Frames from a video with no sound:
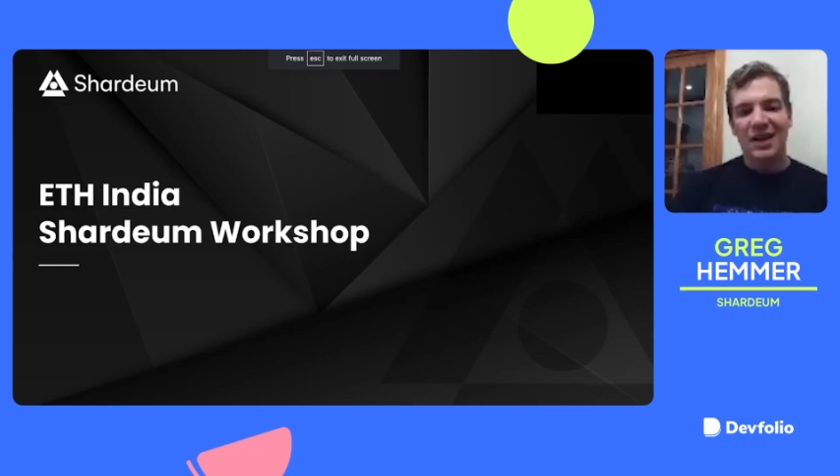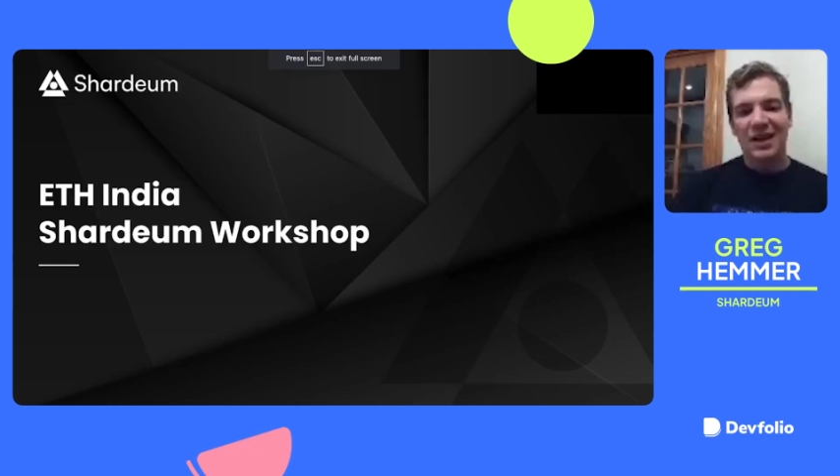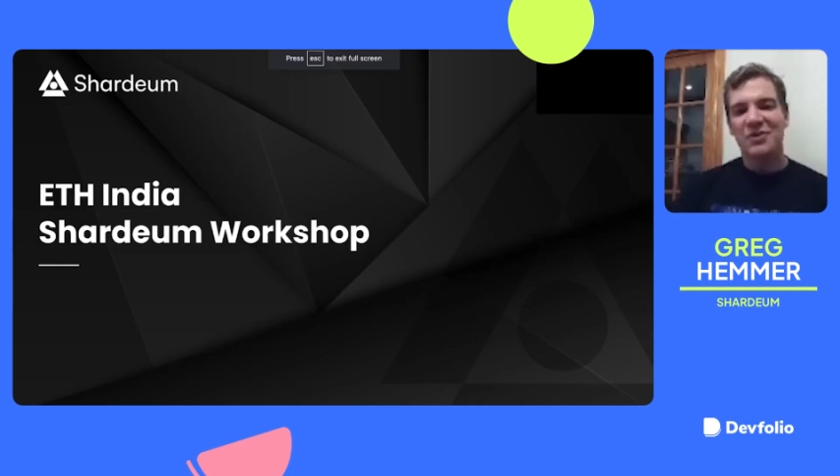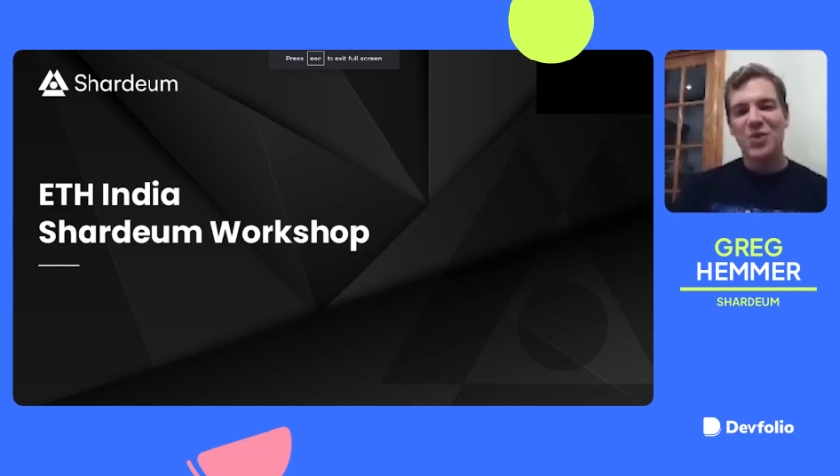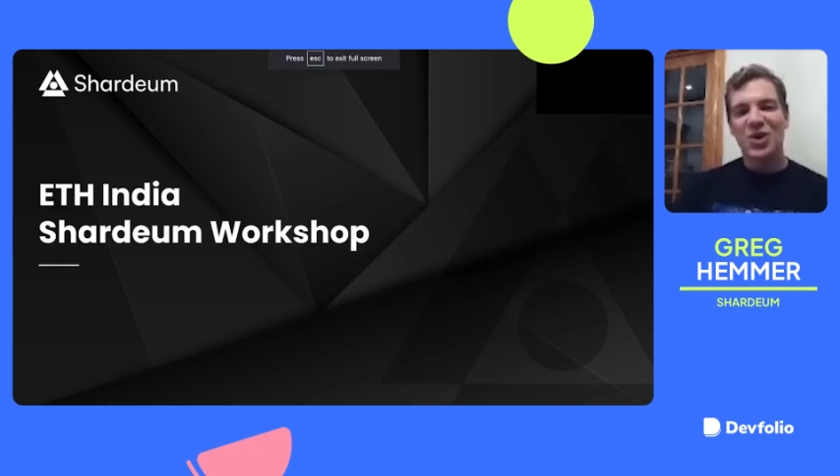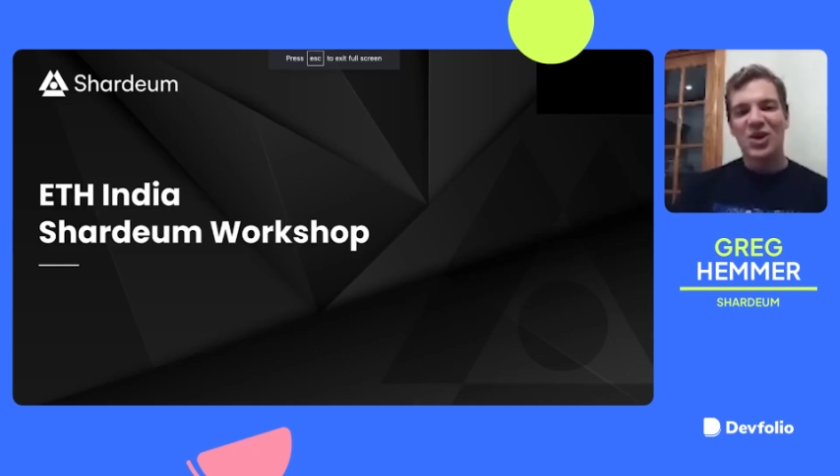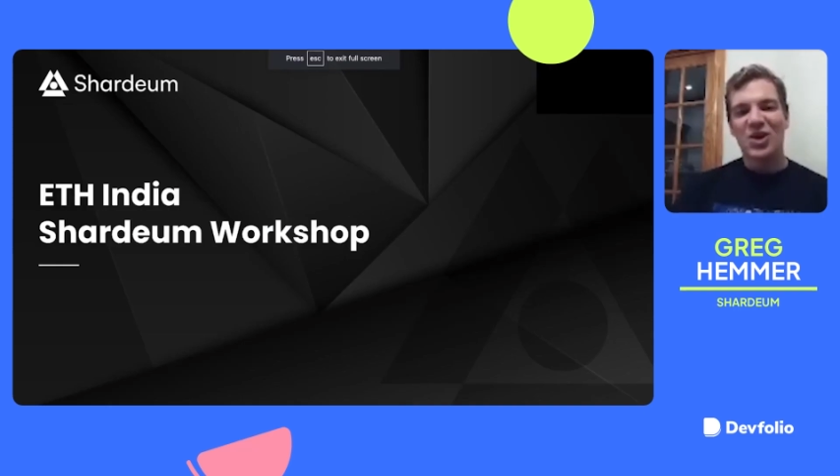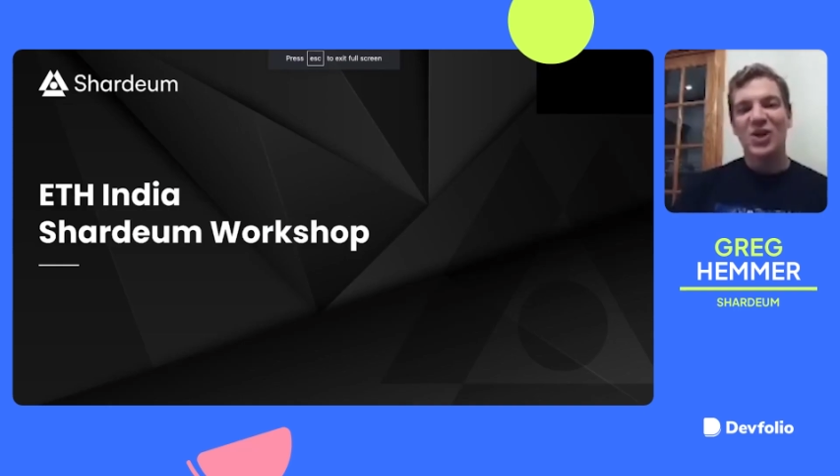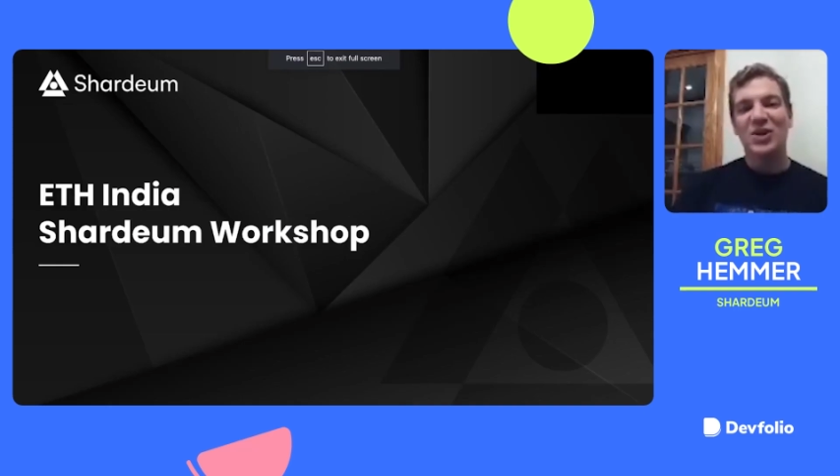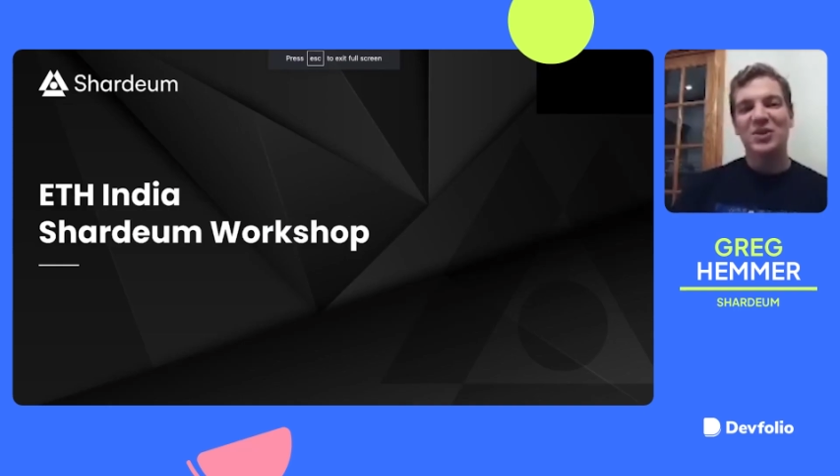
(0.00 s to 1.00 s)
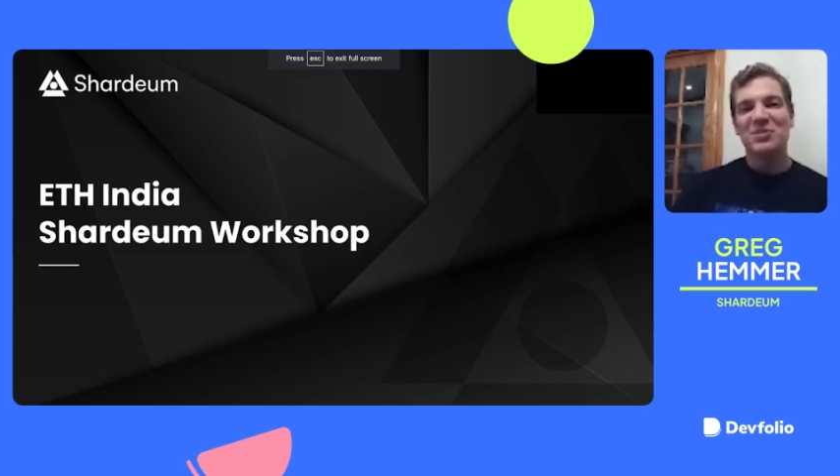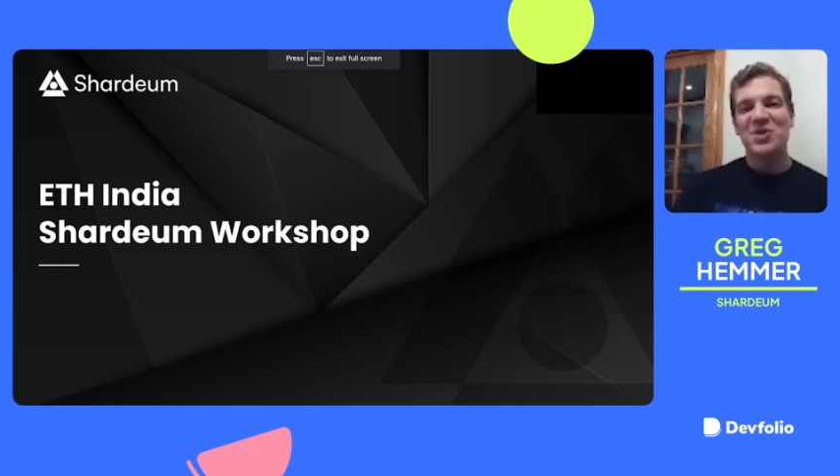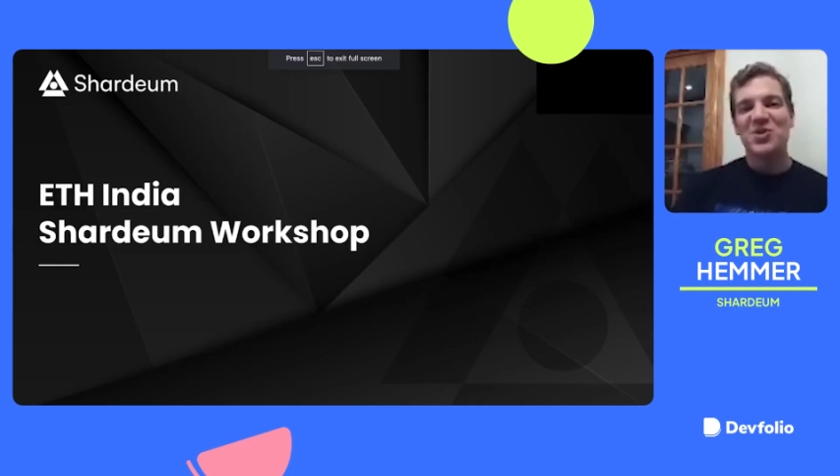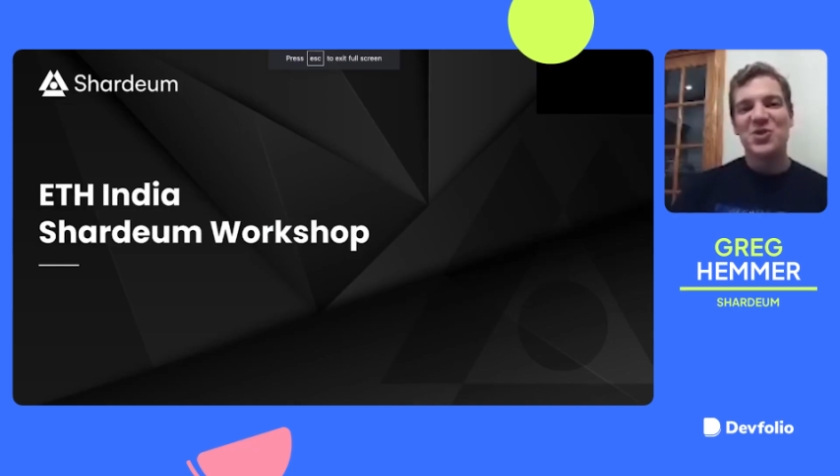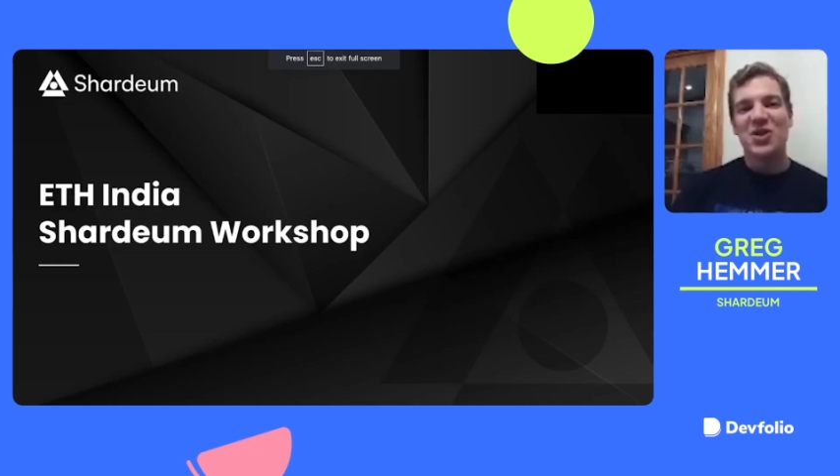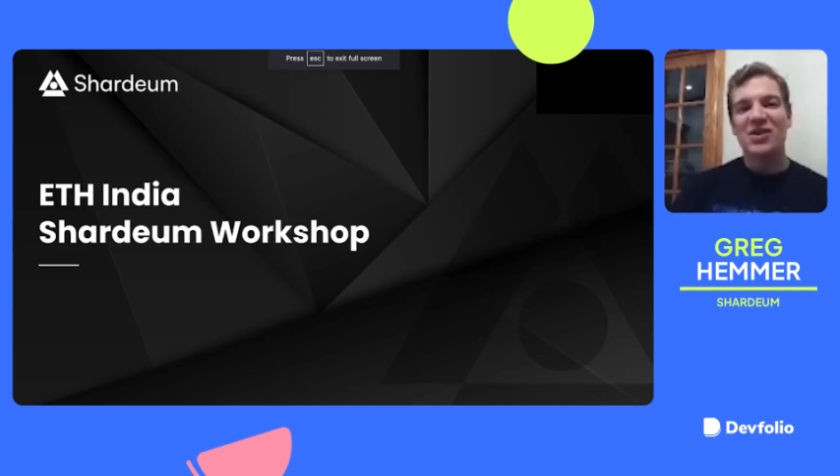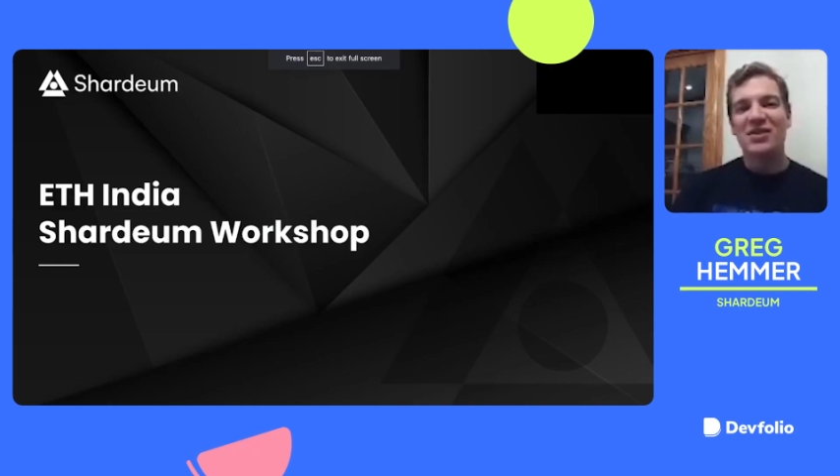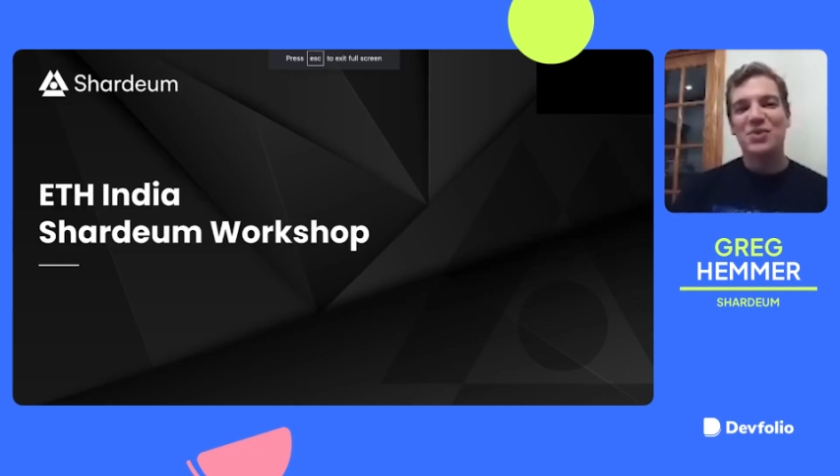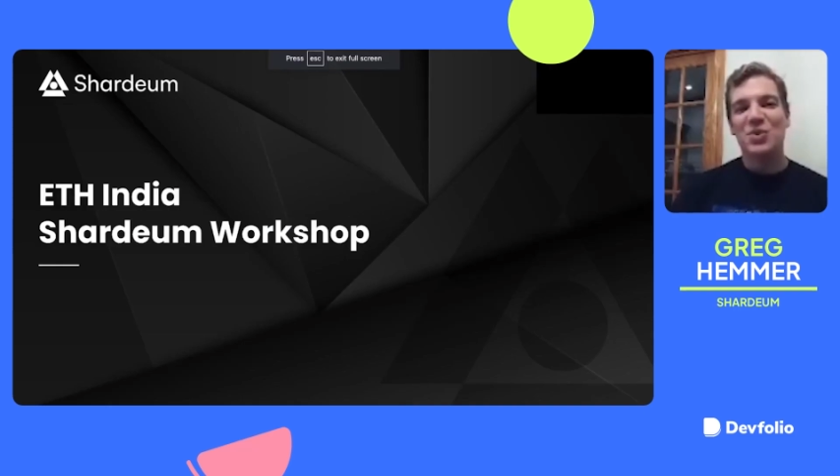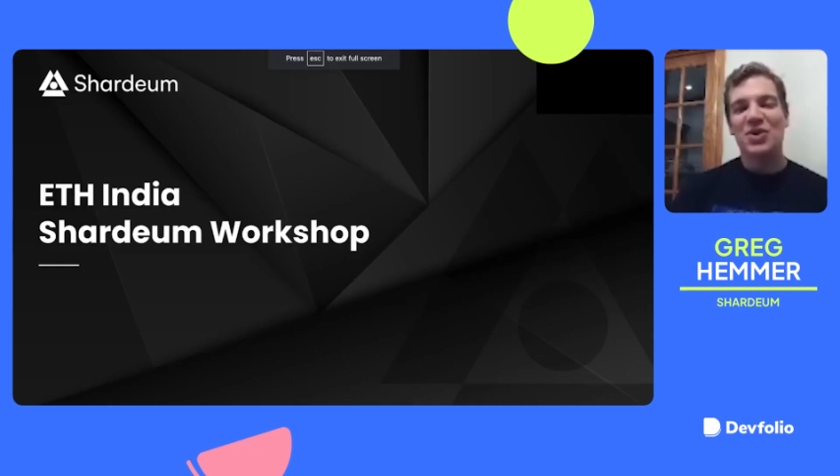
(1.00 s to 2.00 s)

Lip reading: Hey everyone, welcome to Shardeum's